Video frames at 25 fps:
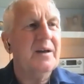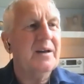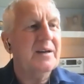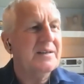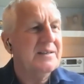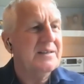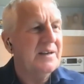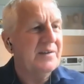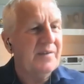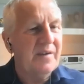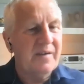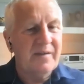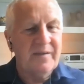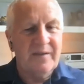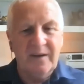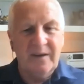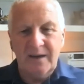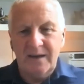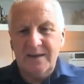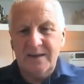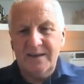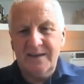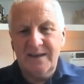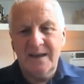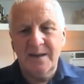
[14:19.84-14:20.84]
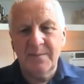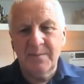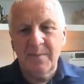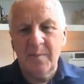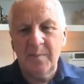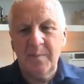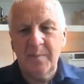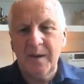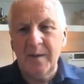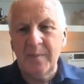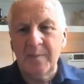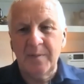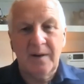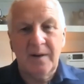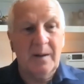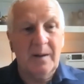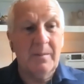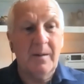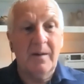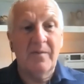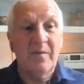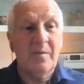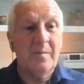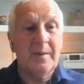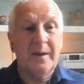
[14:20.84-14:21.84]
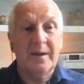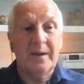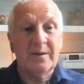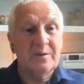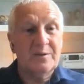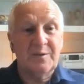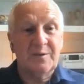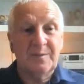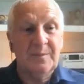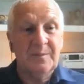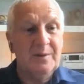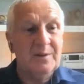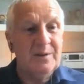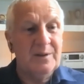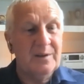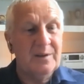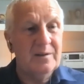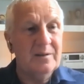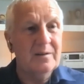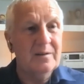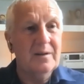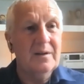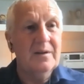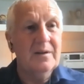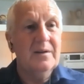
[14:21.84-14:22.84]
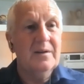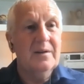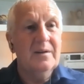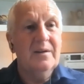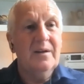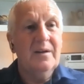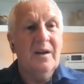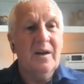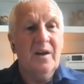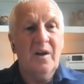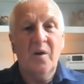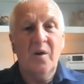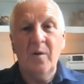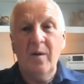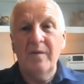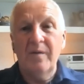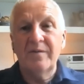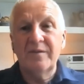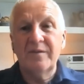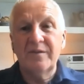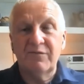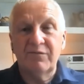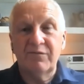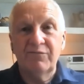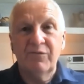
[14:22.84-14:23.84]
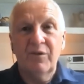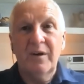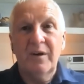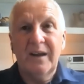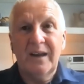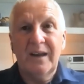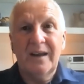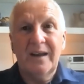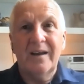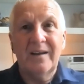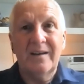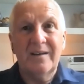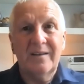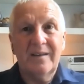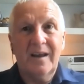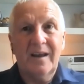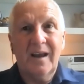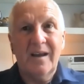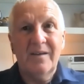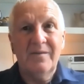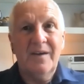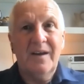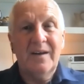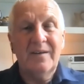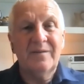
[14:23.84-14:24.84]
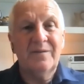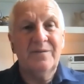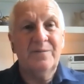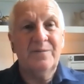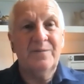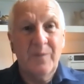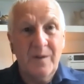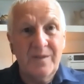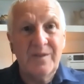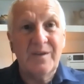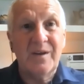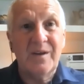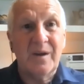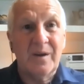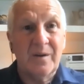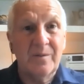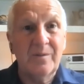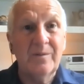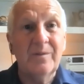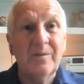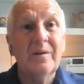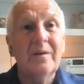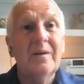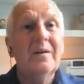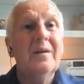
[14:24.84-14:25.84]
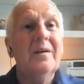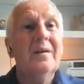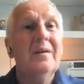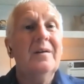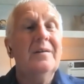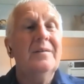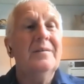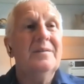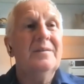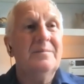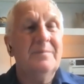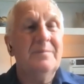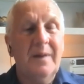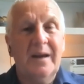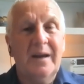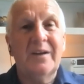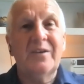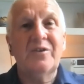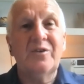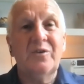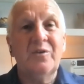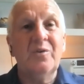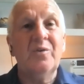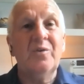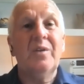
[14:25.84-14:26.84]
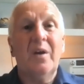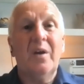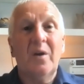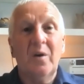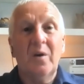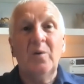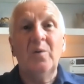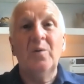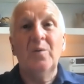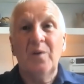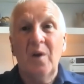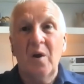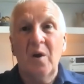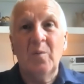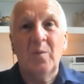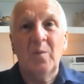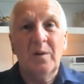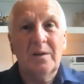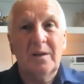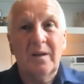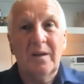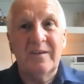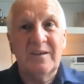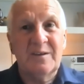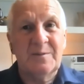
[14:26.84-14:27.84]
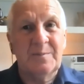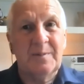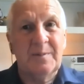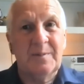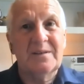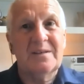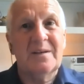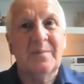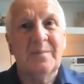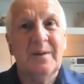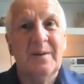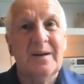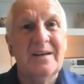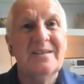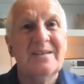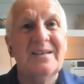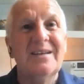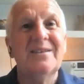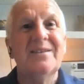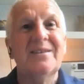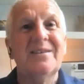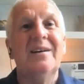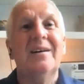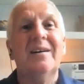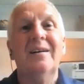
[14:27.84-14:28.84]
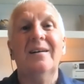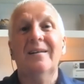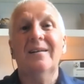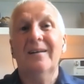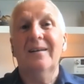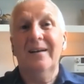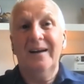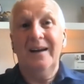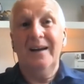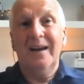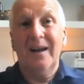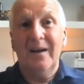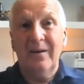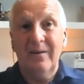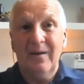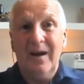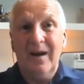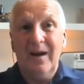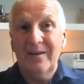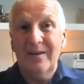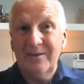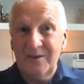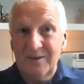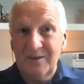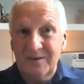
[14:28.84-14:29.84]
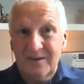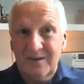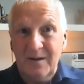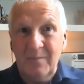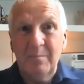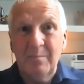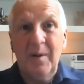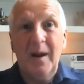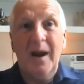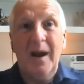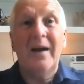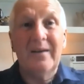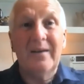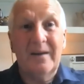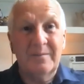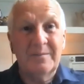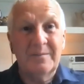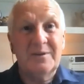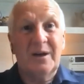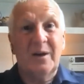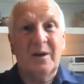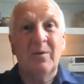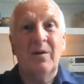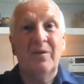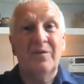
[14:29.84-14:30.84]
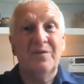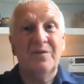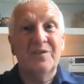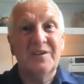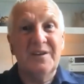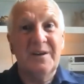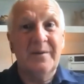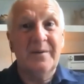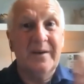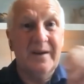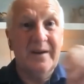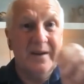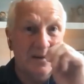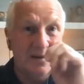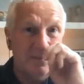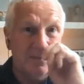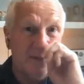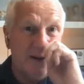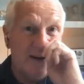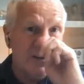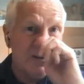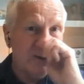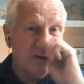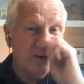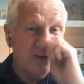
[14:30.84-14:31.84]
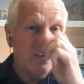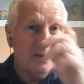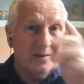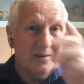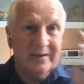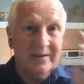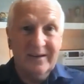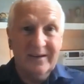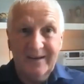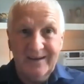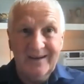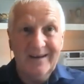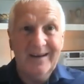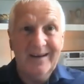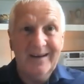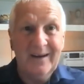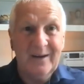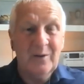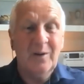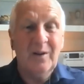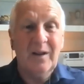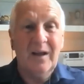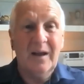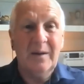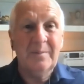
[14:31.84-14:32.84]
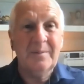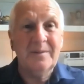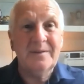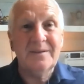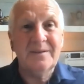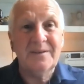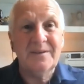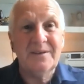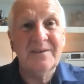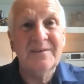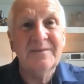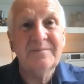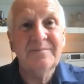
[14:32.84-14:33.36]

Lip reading: is, if you've got a team of people, however big or small, whoever's running the event with you, make sure they all know what their responsibilities are, and just empower them to go off and do it, and make sure it all happens.